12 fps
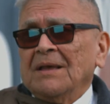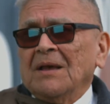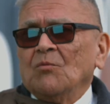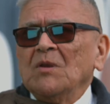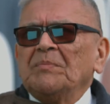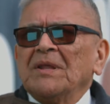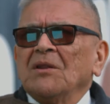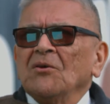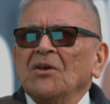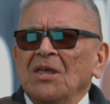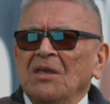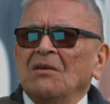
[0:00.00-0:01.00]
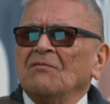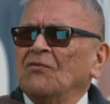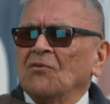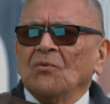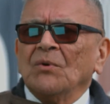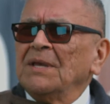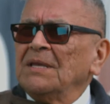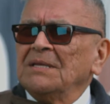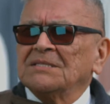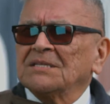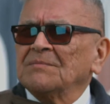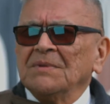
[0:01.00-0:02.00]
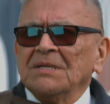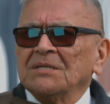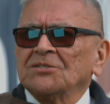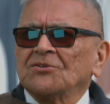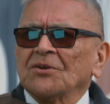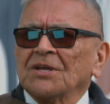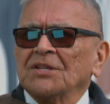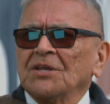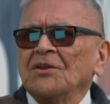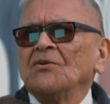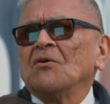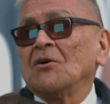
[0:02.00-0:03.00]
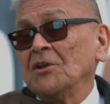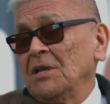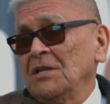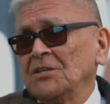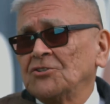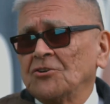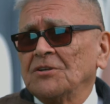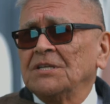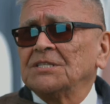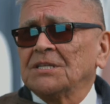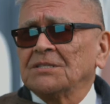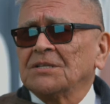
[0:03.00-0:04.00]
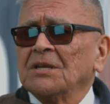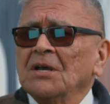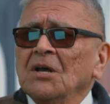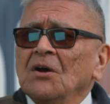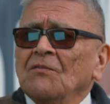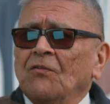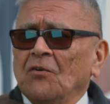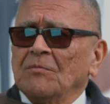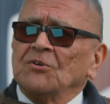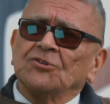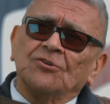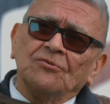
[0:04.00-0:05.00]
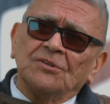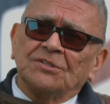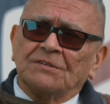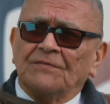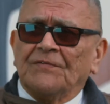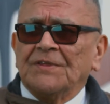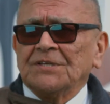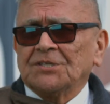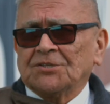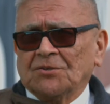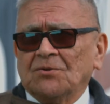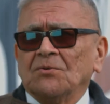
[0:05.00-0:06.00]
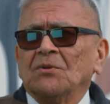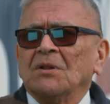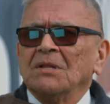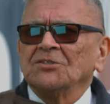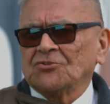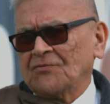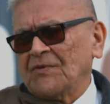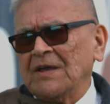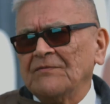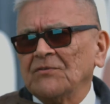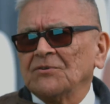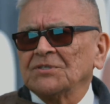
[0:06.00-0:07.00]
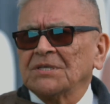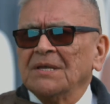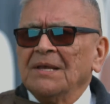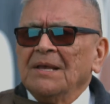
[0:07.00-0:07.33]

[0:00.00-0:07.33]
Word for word: And we've been looking for ways and means to continue our healing journeys as former students of this school, survivors.